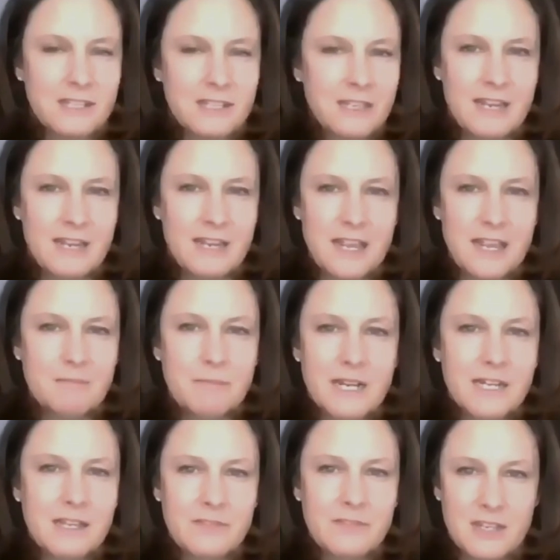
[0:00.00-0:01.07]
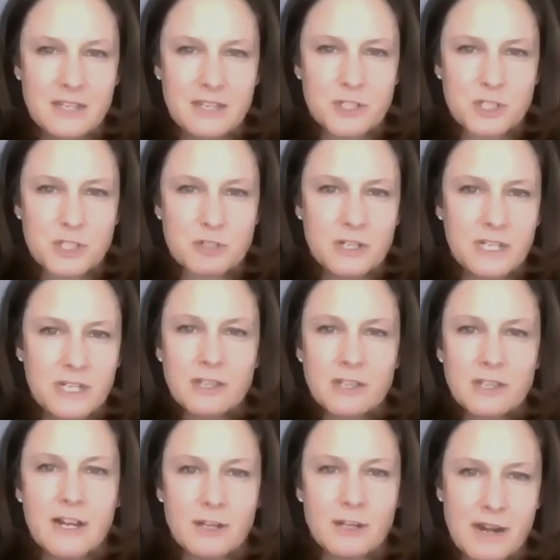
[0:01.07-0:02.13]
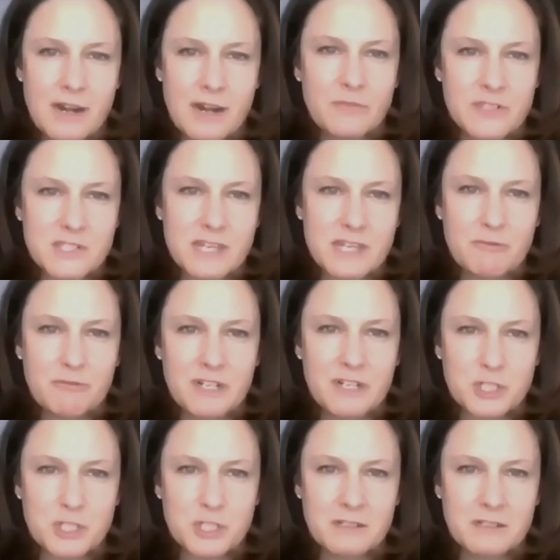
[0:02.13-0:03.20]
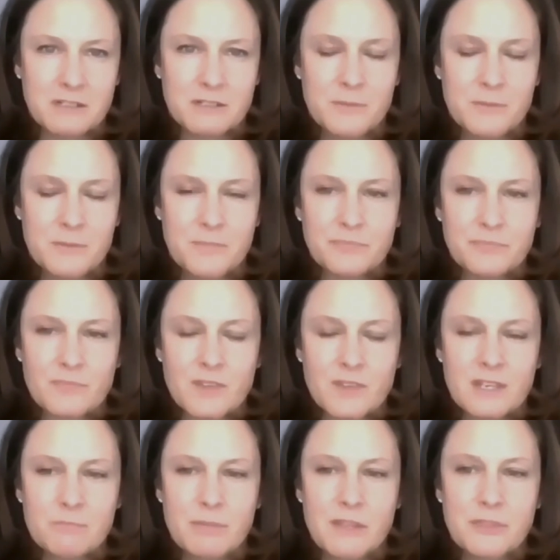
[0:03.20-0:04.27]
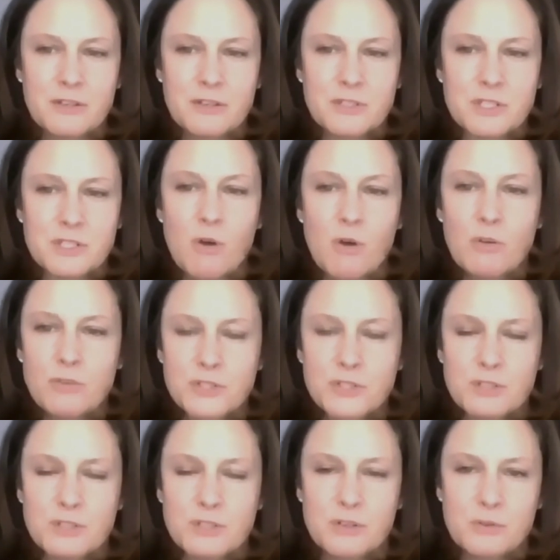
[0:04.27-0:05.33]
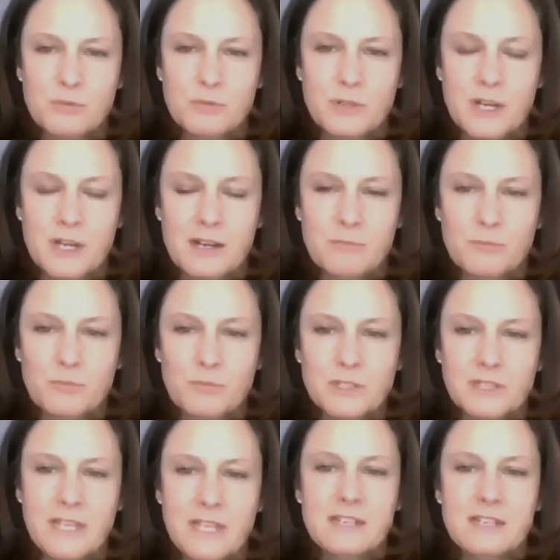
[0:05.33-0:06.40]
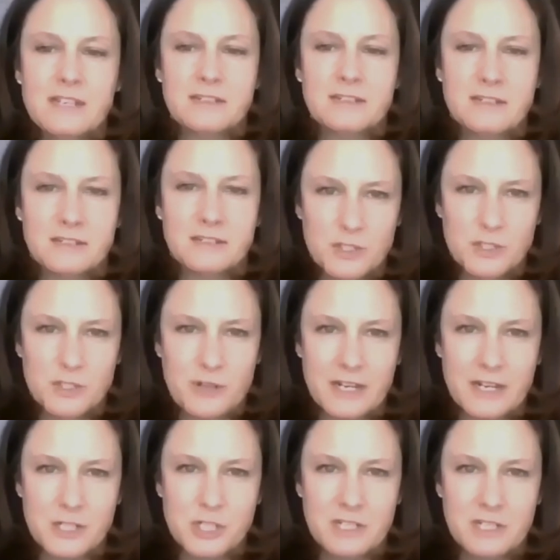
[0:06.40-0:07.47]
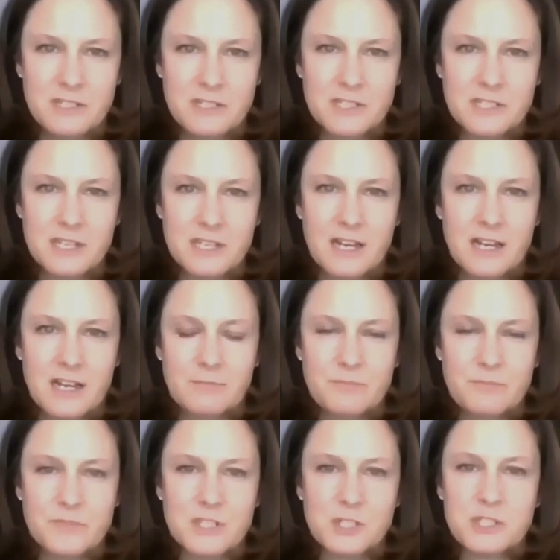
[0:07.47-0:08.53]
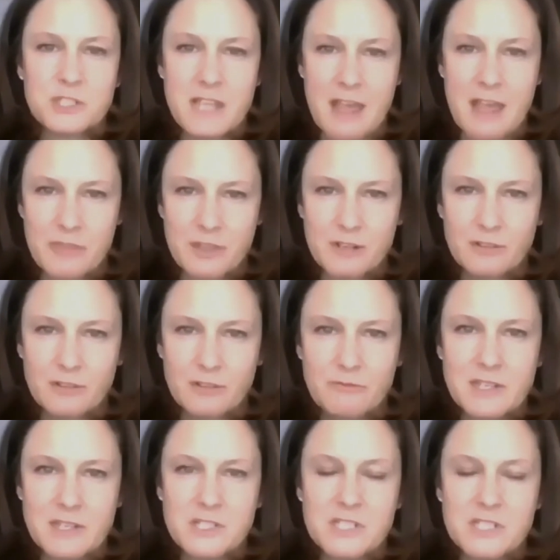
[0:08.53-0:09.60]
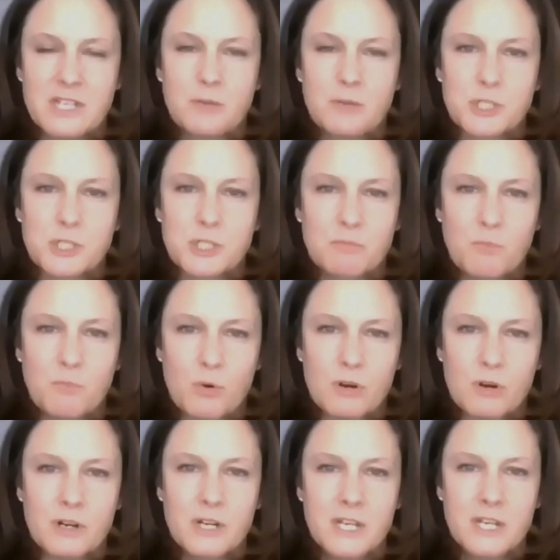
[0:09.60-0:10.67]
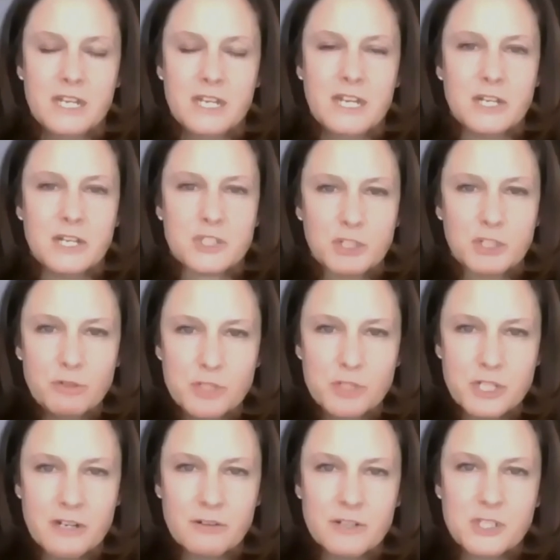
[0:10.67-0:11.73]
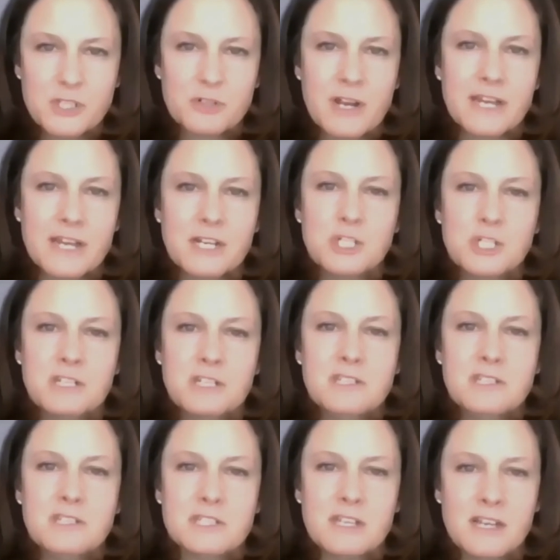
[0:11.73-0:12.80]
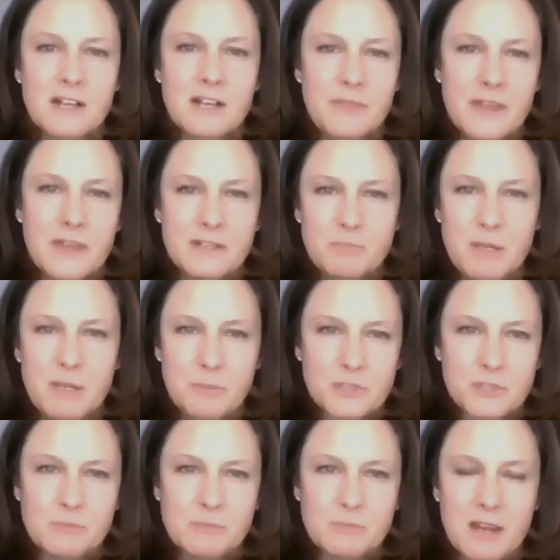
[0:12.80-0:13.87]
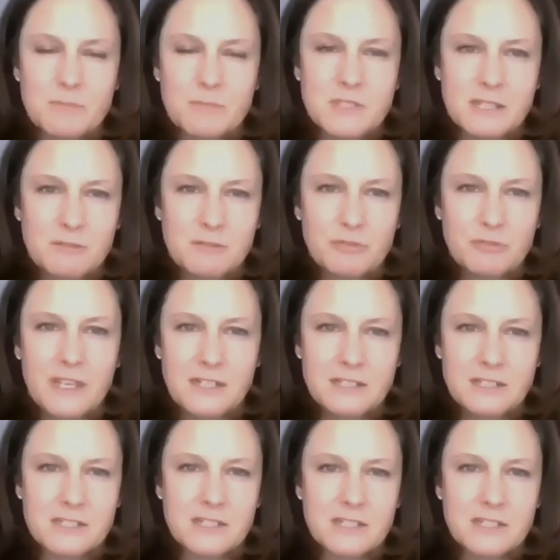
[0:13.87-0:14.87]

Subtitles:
And many in the industry align around this definition. But there's also related strategies such as ethical investing, which are more exclusionary strategies that people sometimes conflate